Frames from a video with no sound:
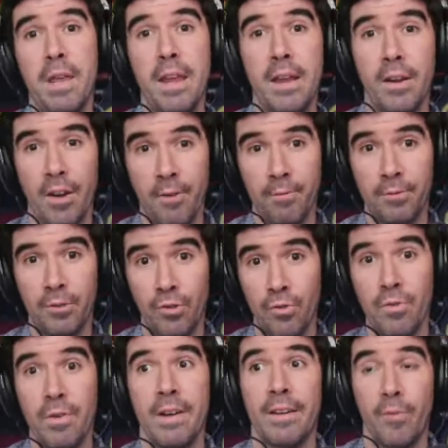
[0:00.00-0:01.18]
enough
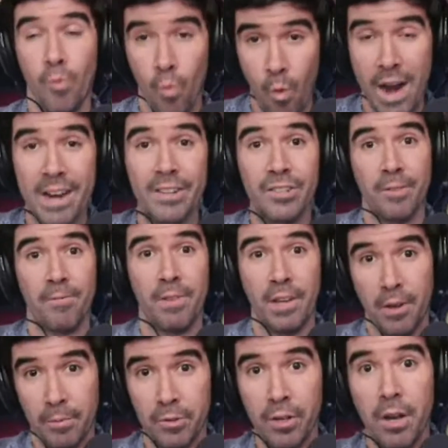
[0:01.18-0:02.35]
to, when something
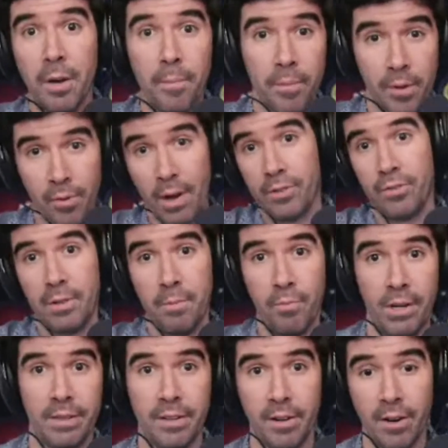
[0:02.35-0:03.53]
comes up, you actually
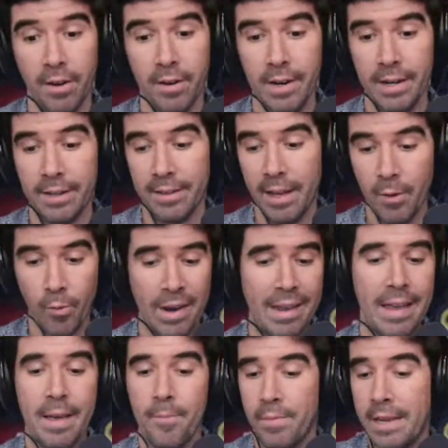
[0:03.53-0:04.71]
bring the car in. And that way,
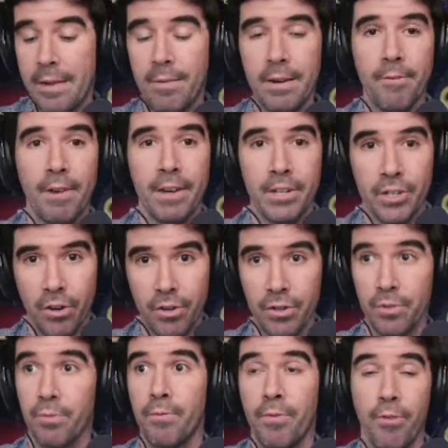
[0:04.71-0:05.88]
even if I charge
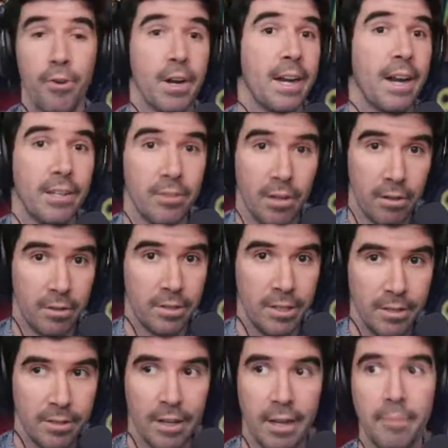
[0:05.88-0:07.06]
you $39
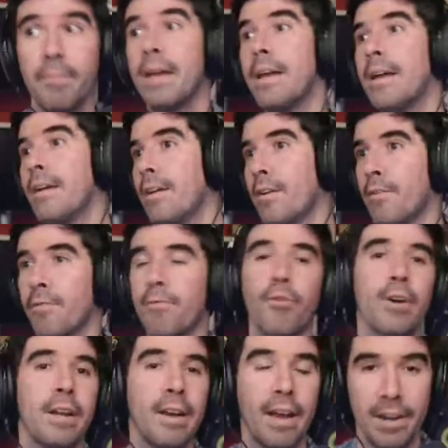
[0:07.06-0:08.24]
this time,
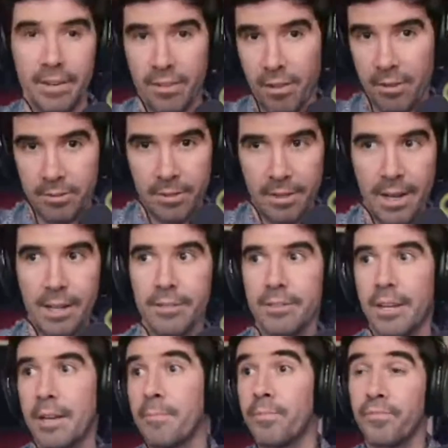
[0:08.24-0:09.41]
$49 the next time,